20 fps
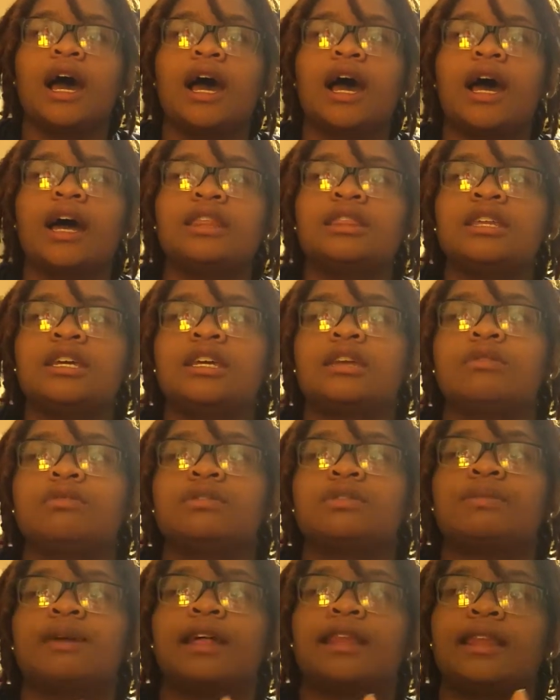I think it
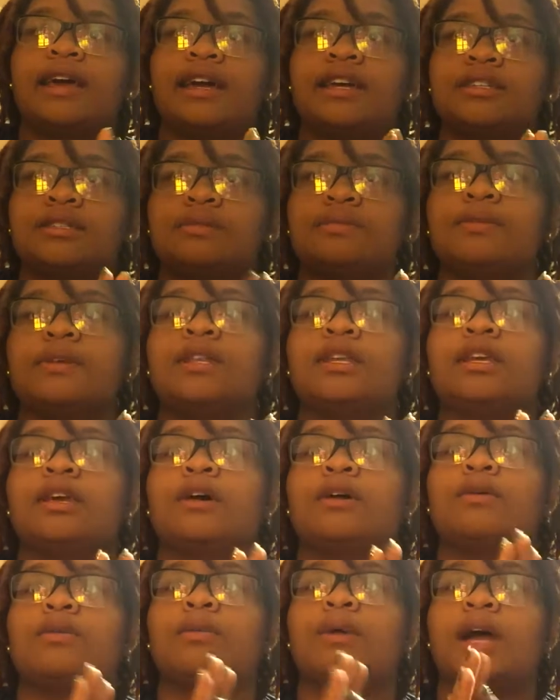was my last
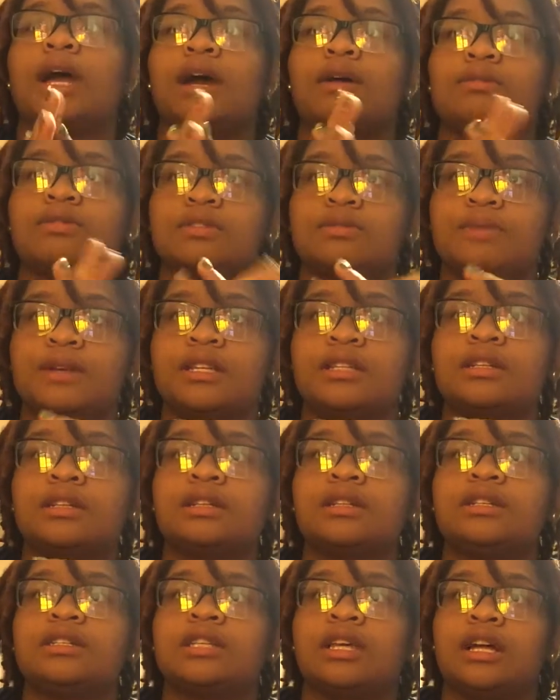video where I was
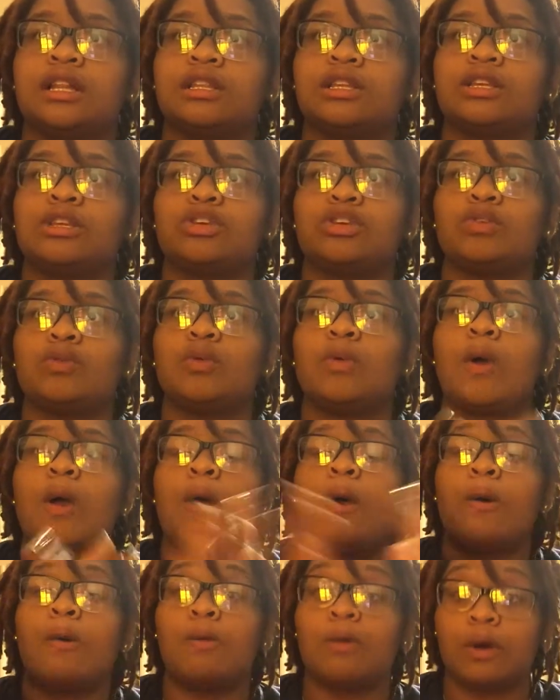basically telling you
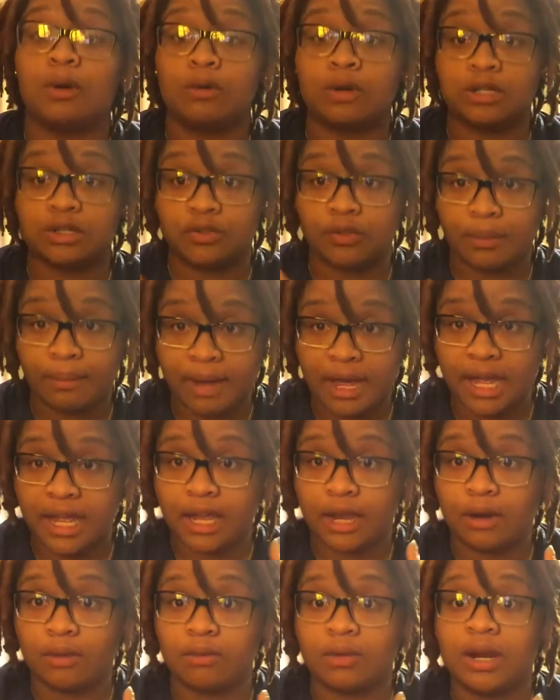what works for my
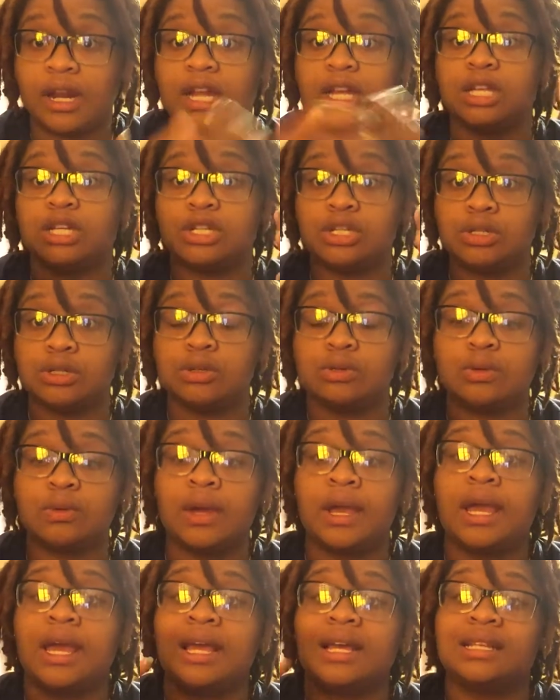hair, what I do
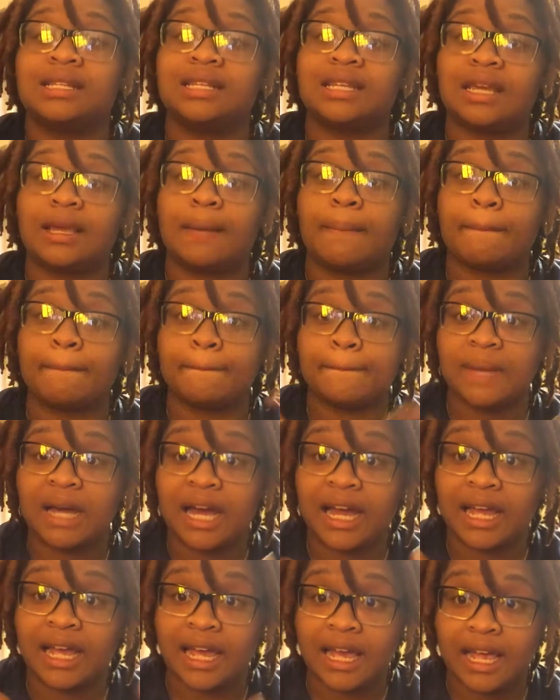to keep
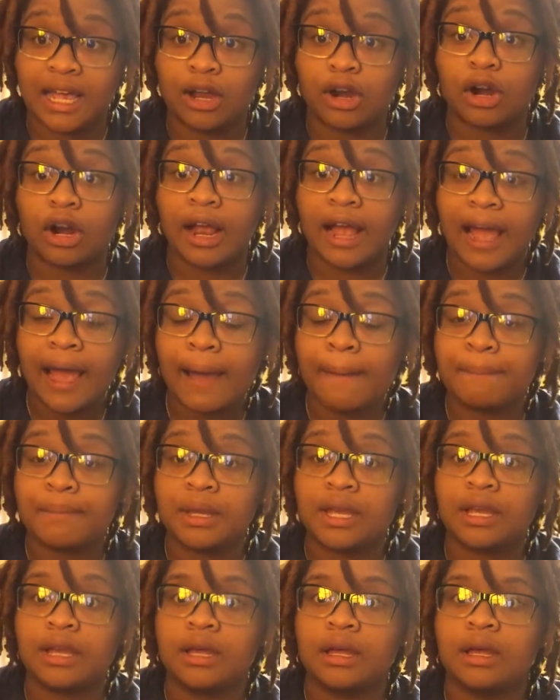my hair
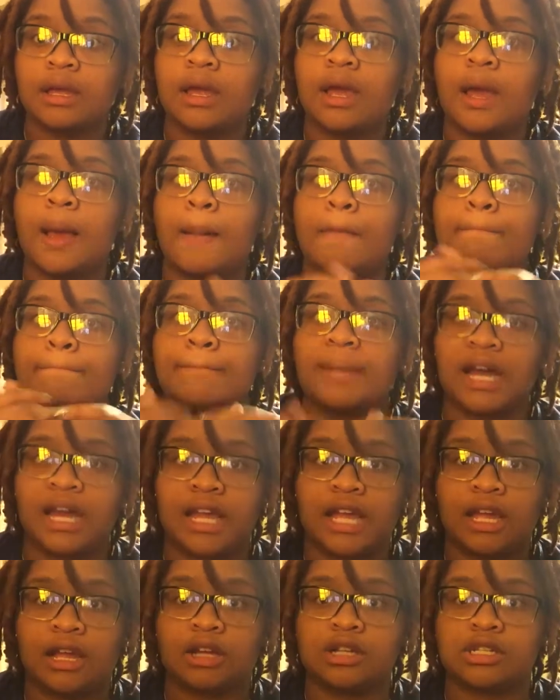happy. My
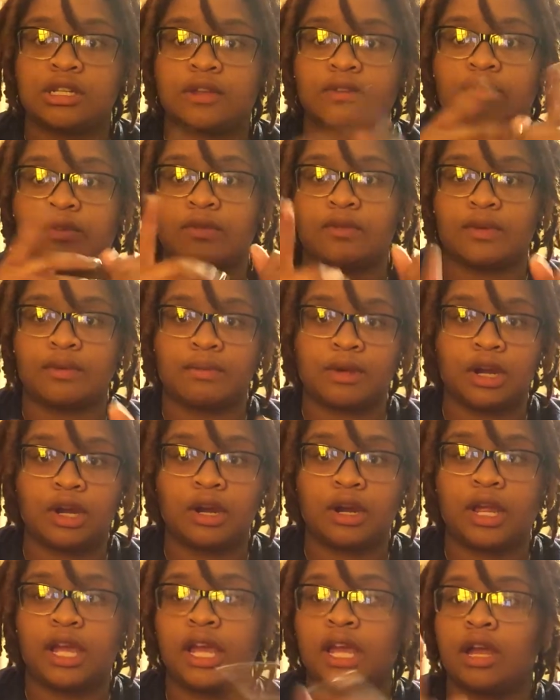hair is different from
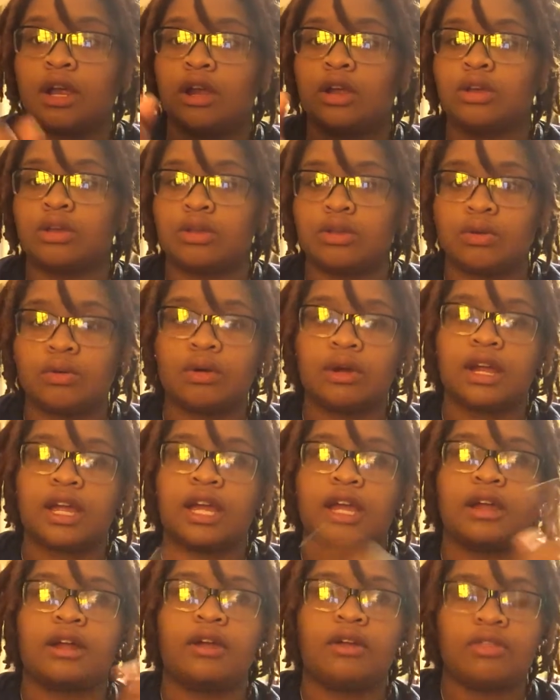her hair, your
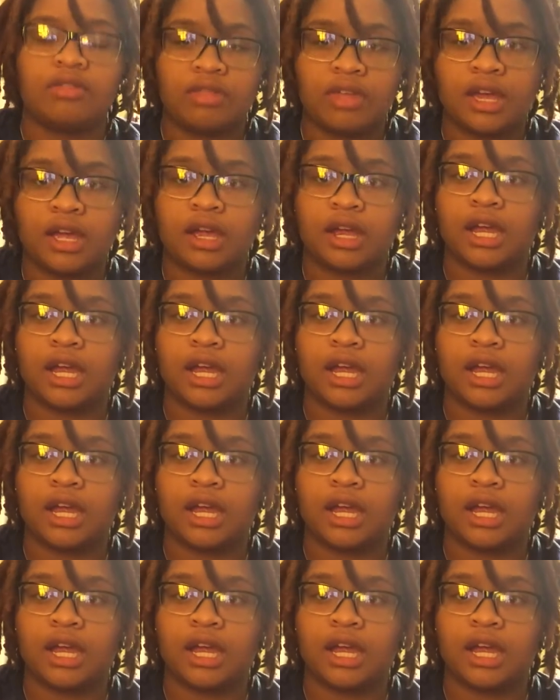hair, their